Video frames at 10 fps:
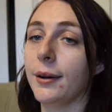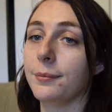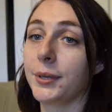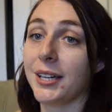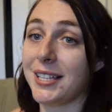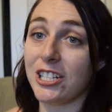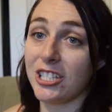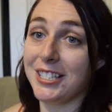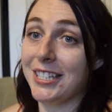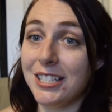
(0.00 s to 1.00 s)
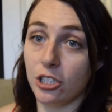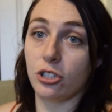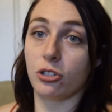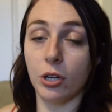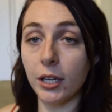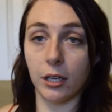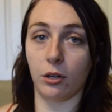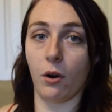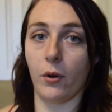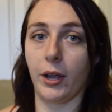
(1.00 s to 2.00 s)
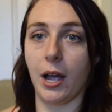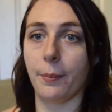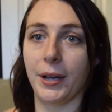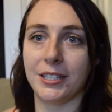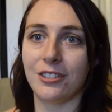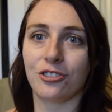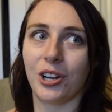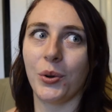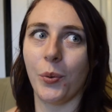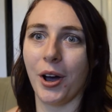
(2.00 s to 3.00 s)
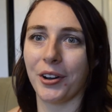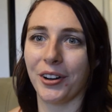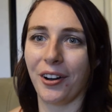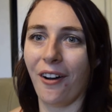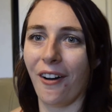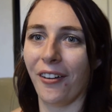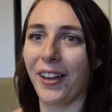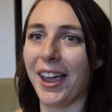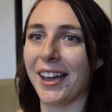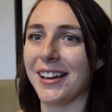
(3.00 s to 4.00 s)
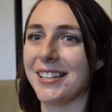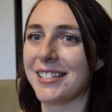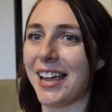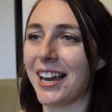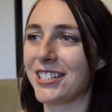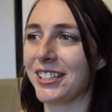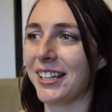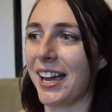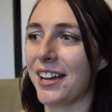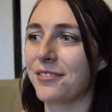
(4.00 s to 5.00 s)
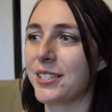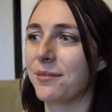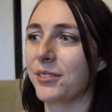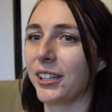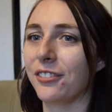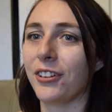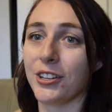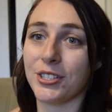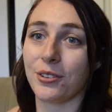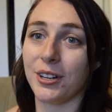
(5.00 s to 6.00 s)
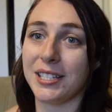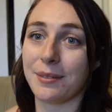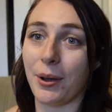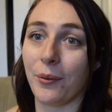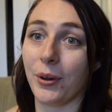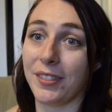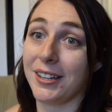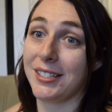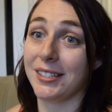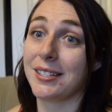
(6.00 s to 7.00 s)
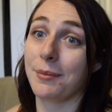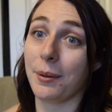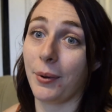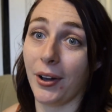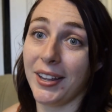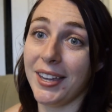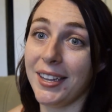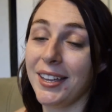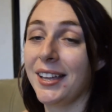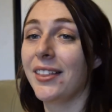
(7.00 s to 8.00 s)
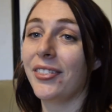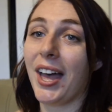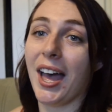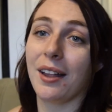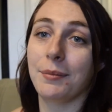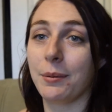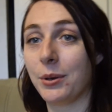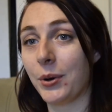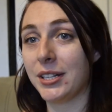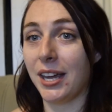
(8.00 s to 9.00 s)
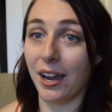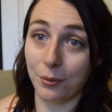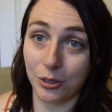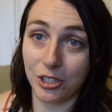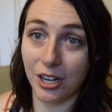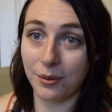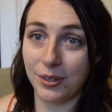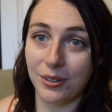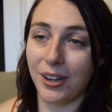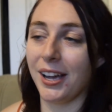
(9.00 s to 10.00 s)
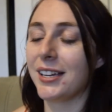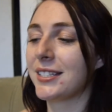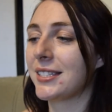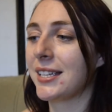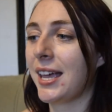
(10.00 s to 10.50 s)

because I just didn't drink it growing up. I didn't drink water at all, and actually I have some really fun stories about what that did to my body that maybe one day I will share with you guys.